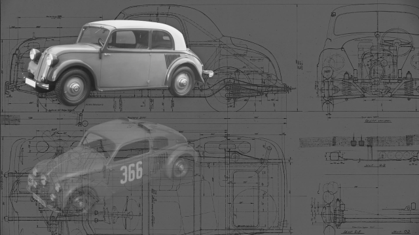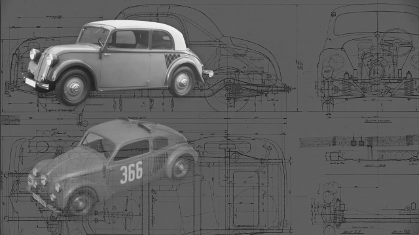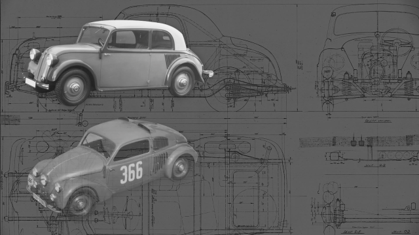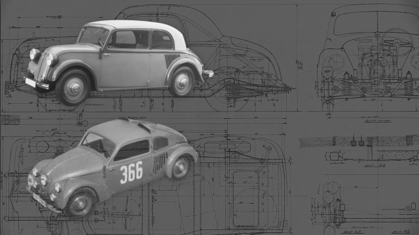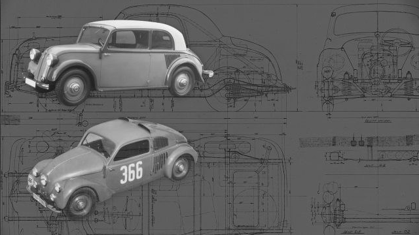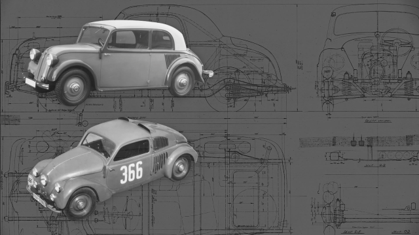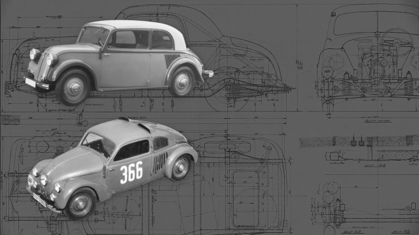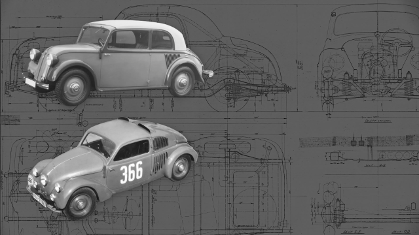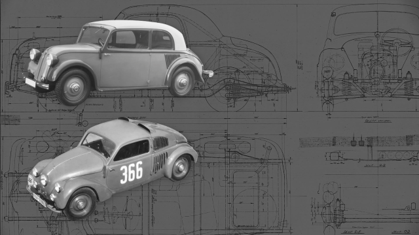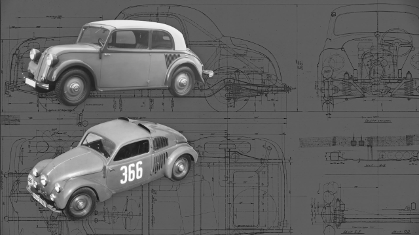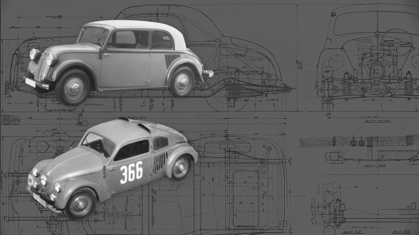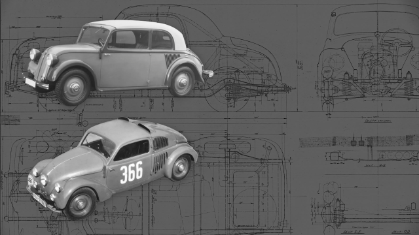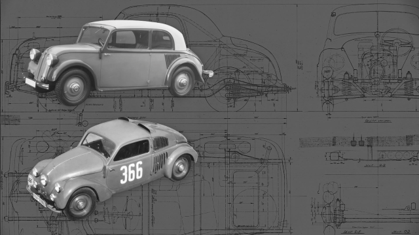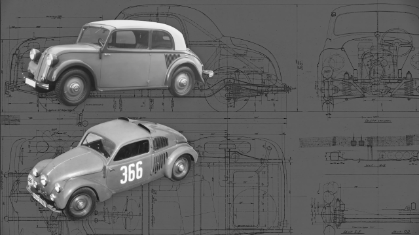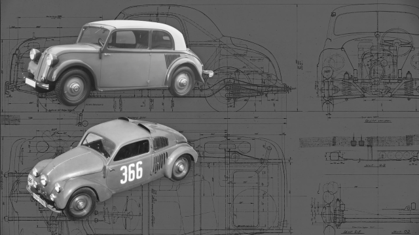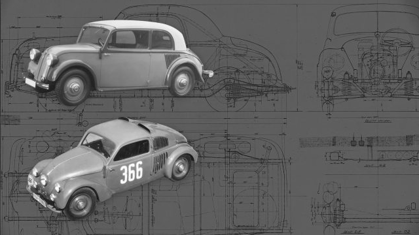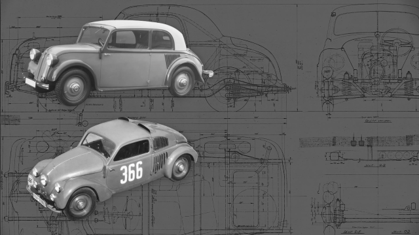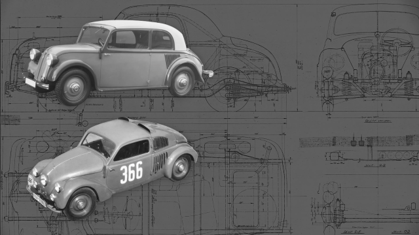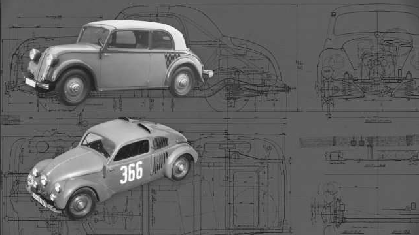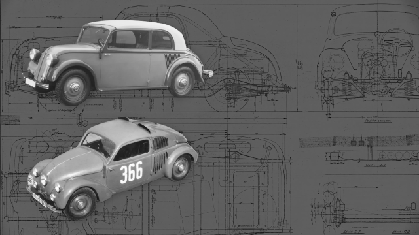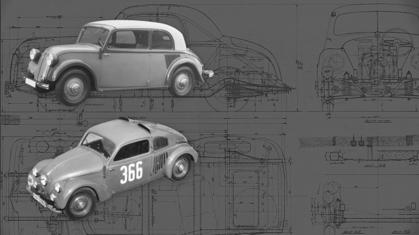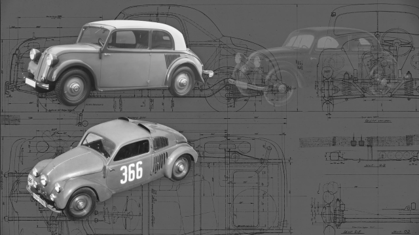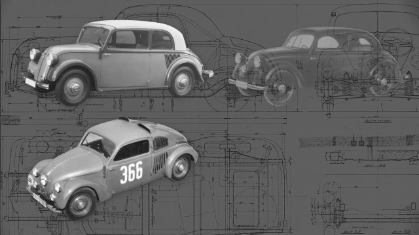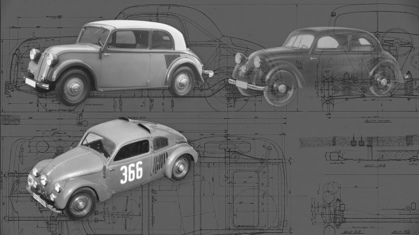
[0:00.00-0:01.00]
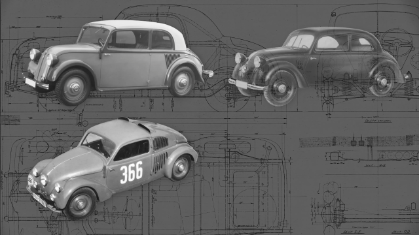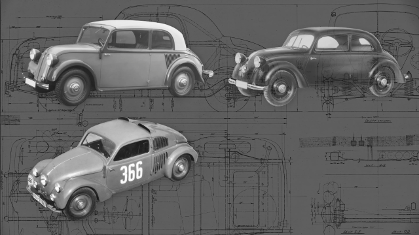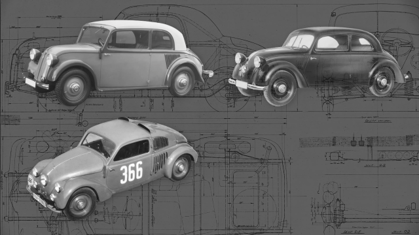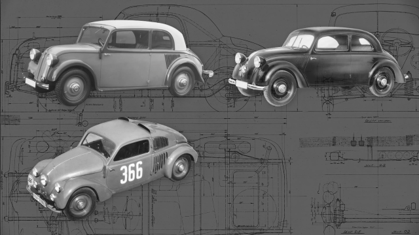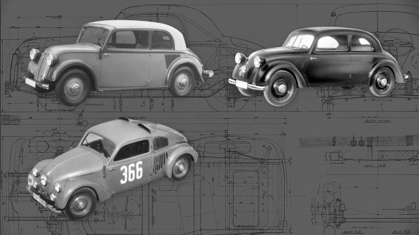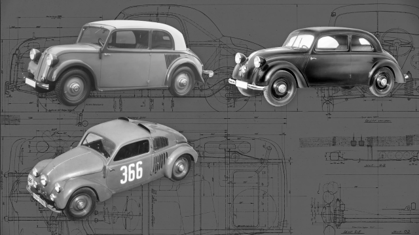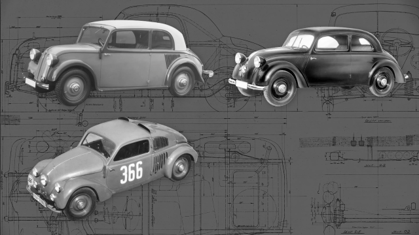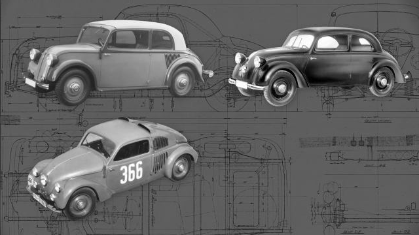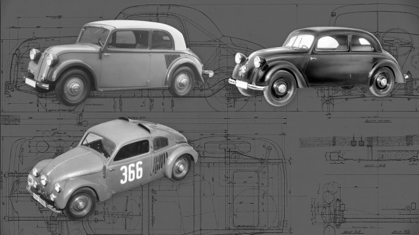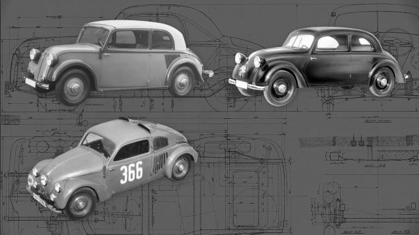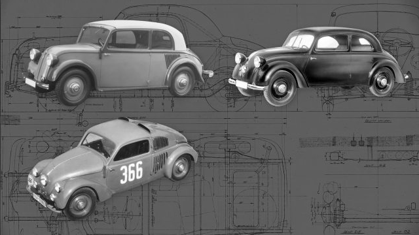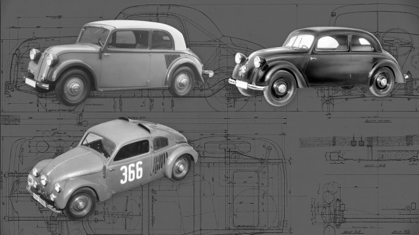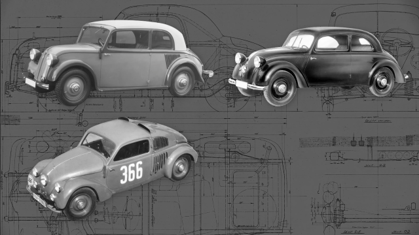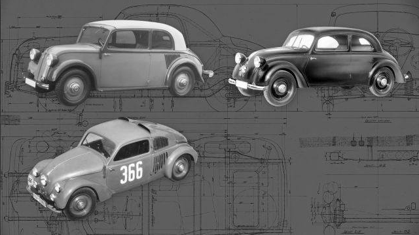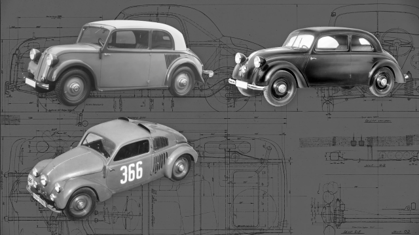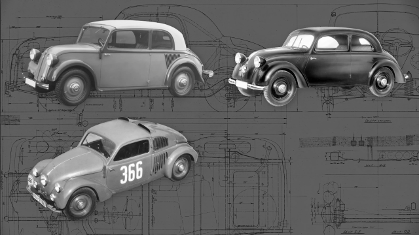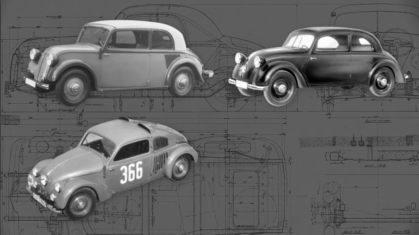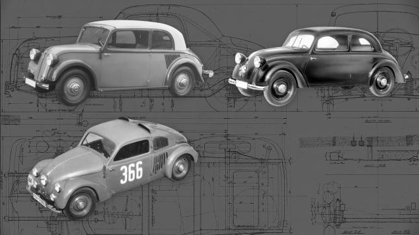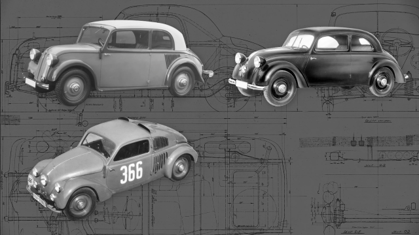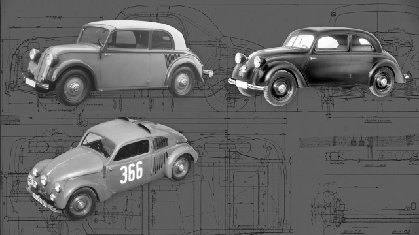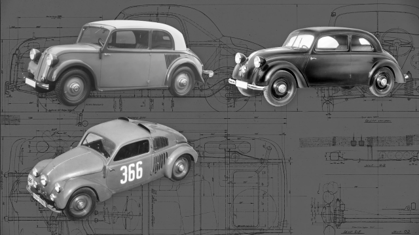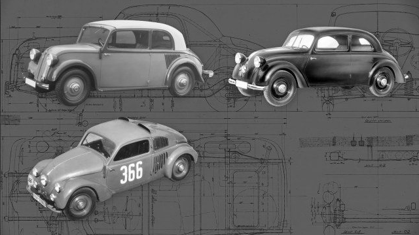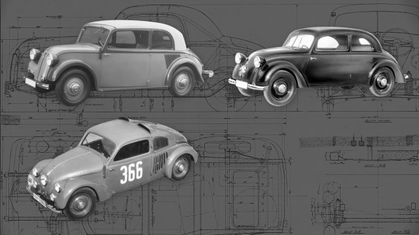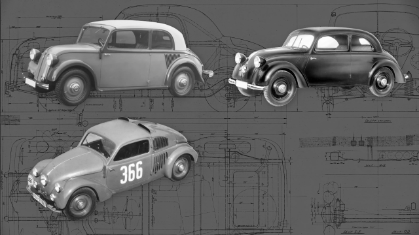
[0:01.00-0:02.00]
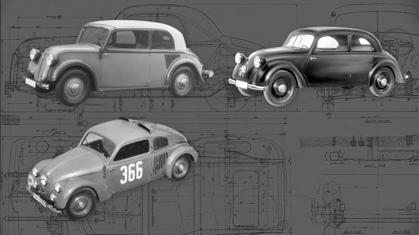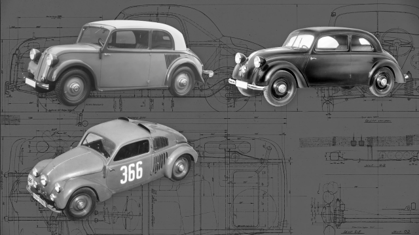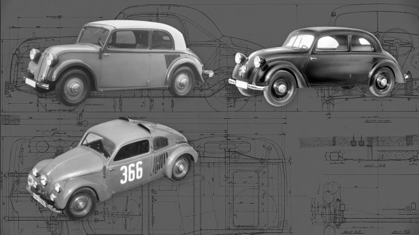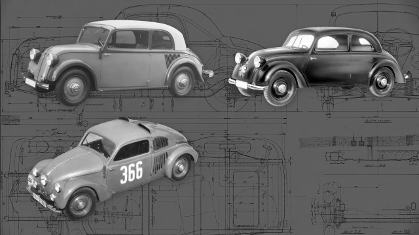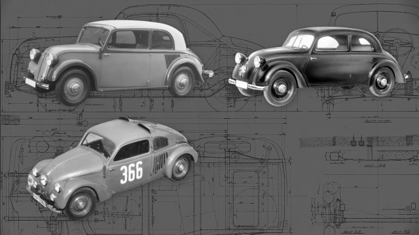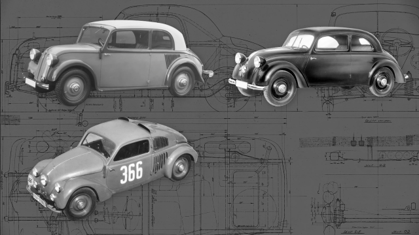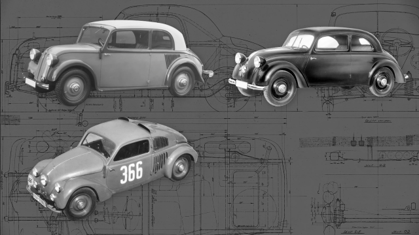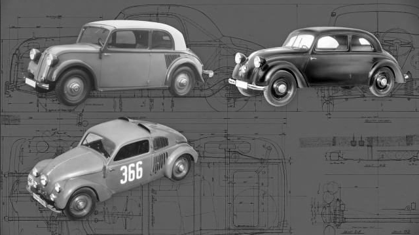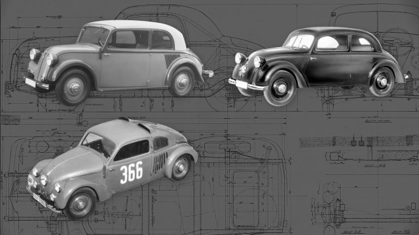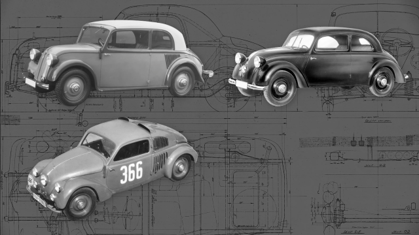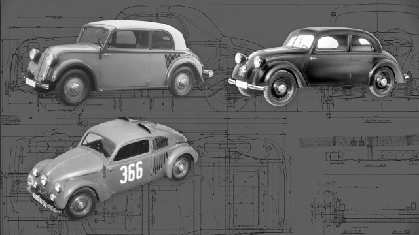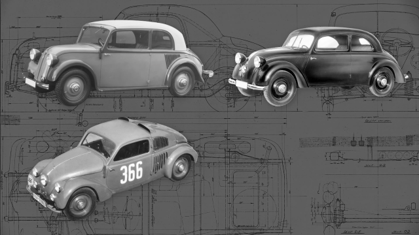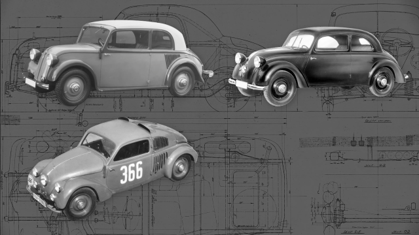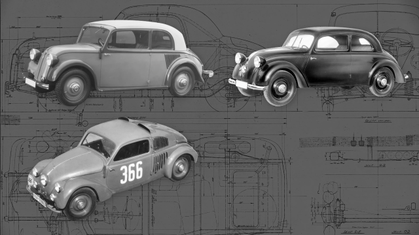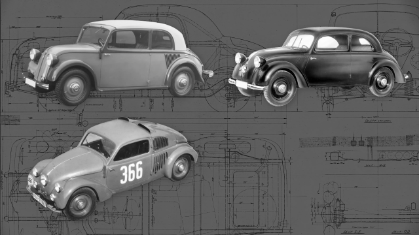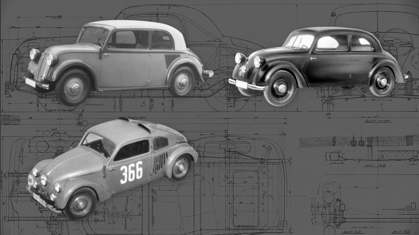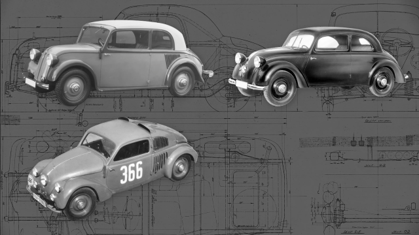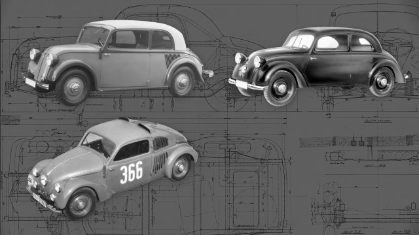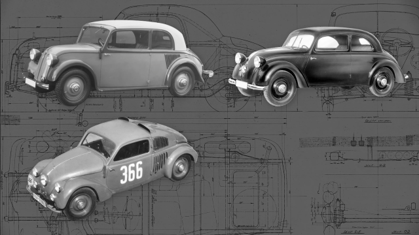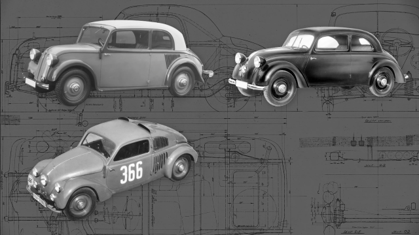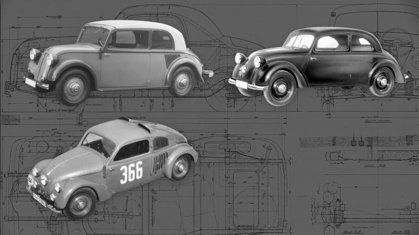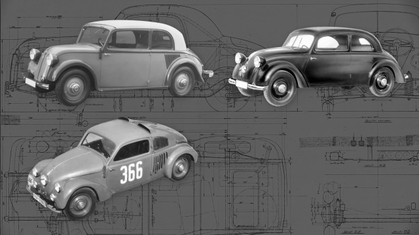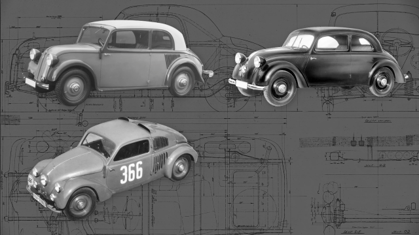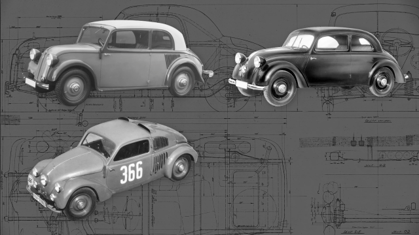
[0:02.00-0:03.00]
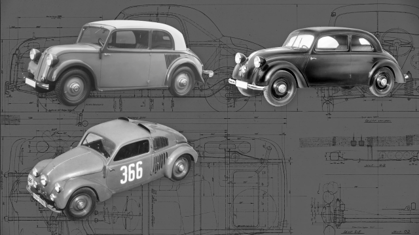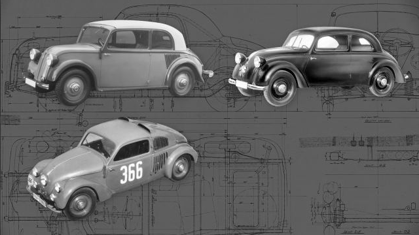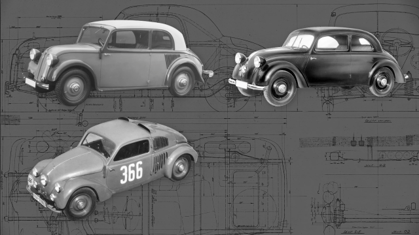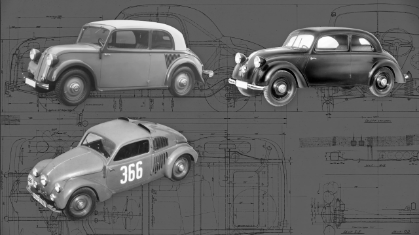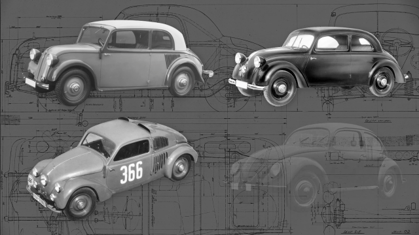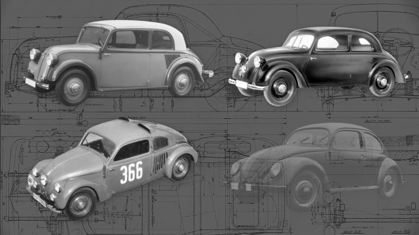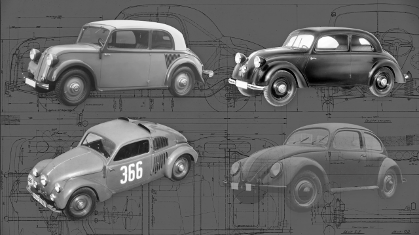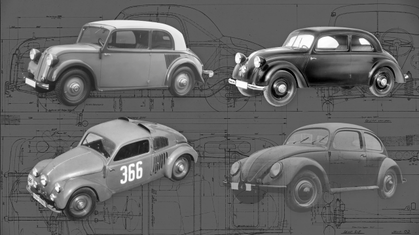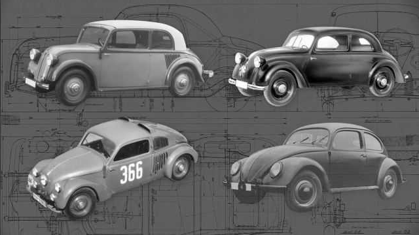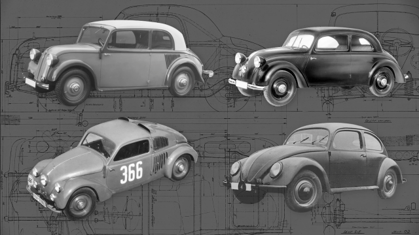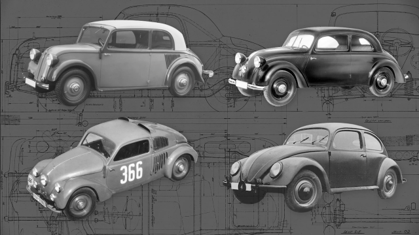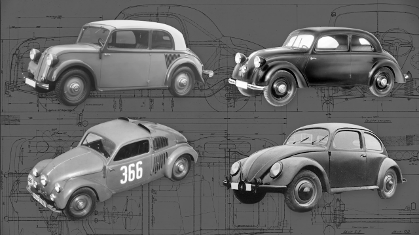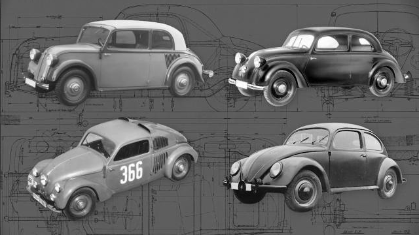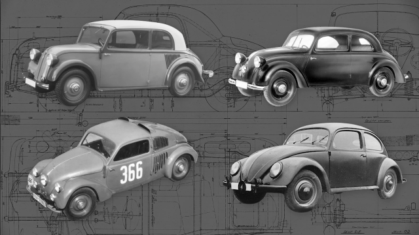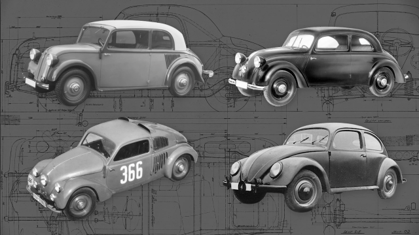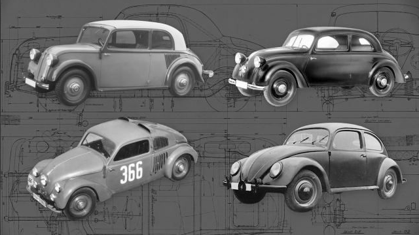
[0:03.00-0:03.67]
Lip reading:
[unreadable: no face in view]